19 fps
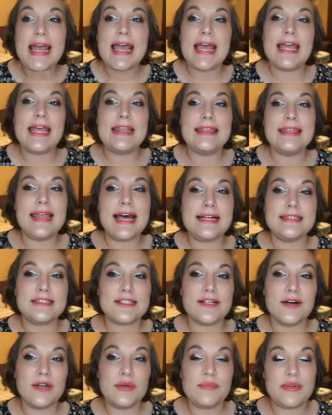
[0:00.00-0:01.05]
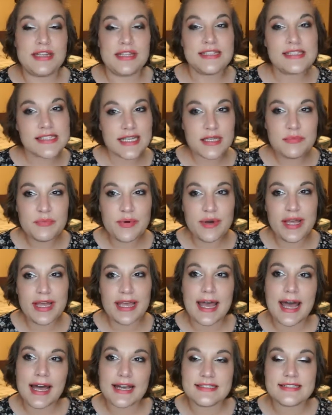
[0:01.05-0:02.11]
and that's going to be the same
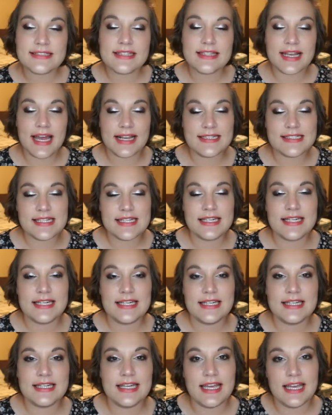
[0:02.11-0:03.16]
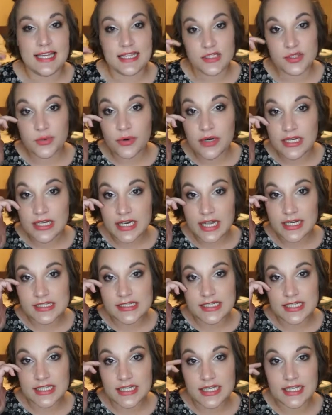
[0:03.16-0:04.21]
way as the 19 and
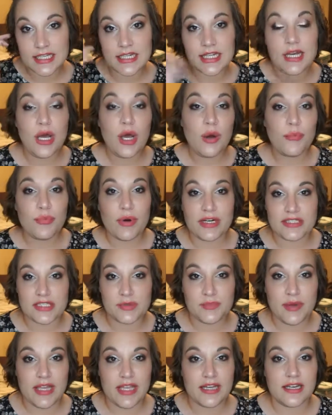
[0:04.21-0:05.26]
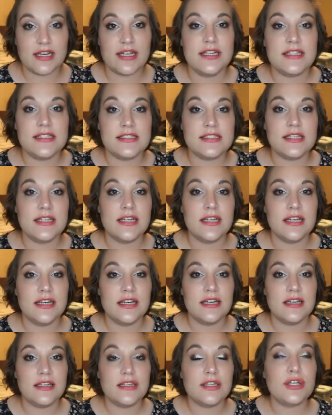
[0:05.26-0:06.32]
2019 project pan is.
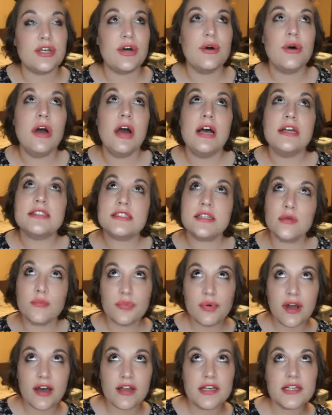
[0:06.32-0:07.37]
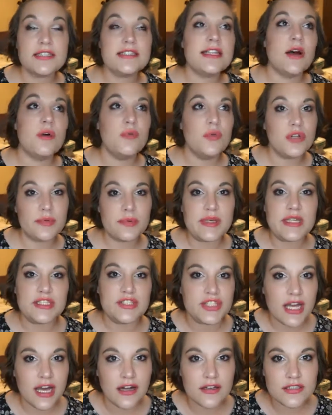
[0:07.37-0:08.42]
You know, some products that will be a
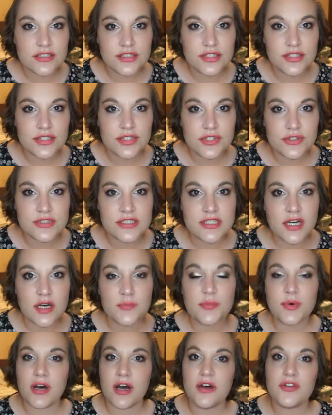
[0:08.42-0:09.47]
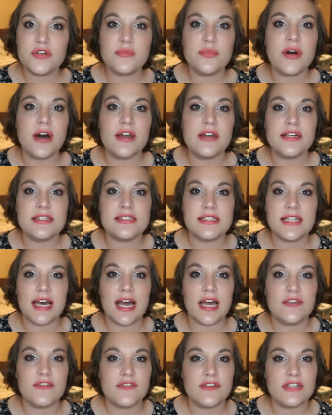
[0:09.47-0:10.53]
challenge to use up, but other products that
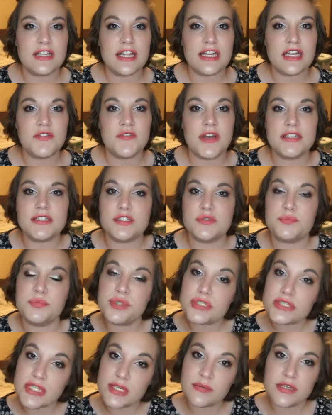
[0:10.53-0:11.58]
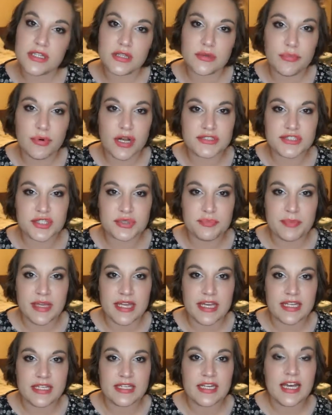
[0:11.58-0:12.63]
I feel like if I just put them in the project
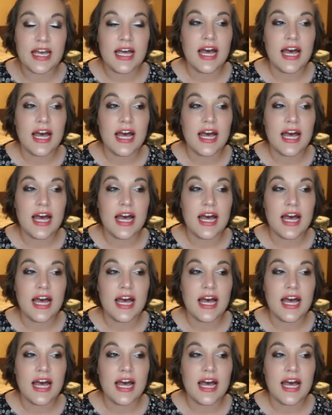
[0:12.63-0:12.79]
pan,